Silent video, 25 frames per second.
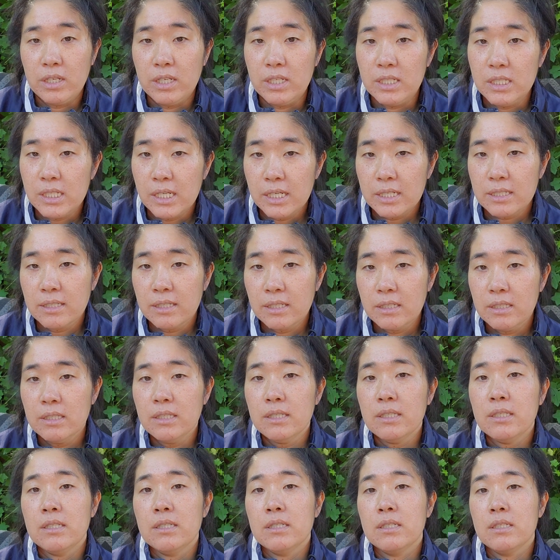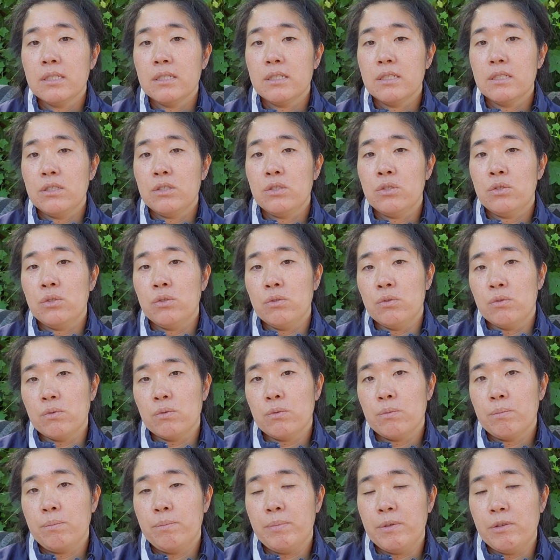indexes to
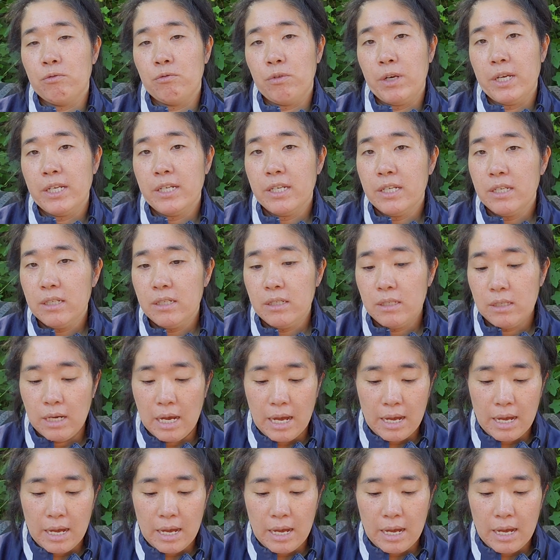be rated.